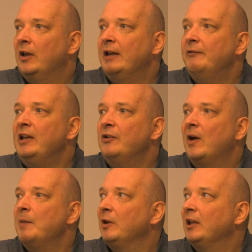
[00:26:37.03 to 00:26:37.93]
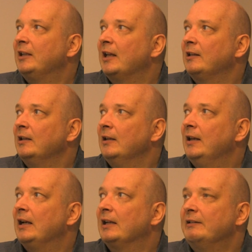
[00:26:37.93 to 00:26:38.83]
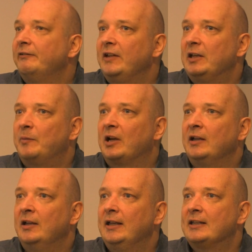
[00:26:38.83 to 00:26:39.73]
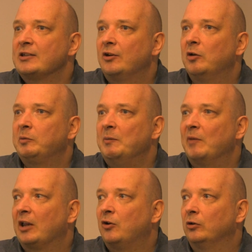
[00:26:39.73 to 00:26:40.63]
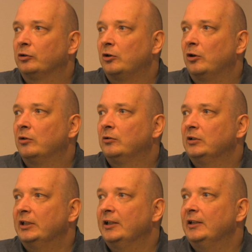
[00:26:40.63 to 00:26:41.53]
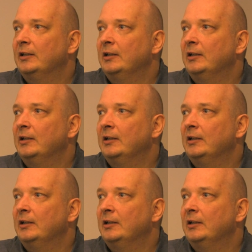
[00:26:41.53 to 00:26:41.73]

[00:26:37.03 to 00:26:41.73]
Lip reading: and when you apply that negative feedback, it's optimal control, really.